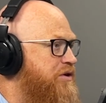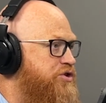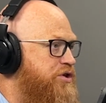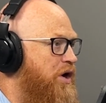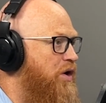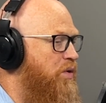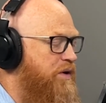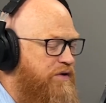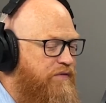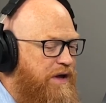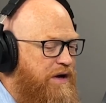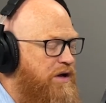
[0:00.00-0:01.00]
show and
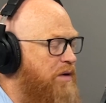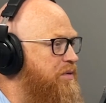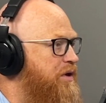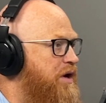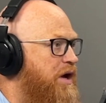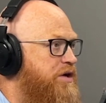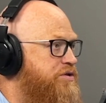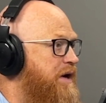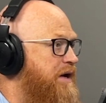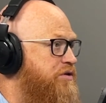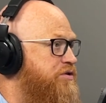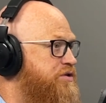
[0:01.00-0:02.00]
you've got a couple of
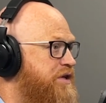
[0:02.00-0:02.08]
contractors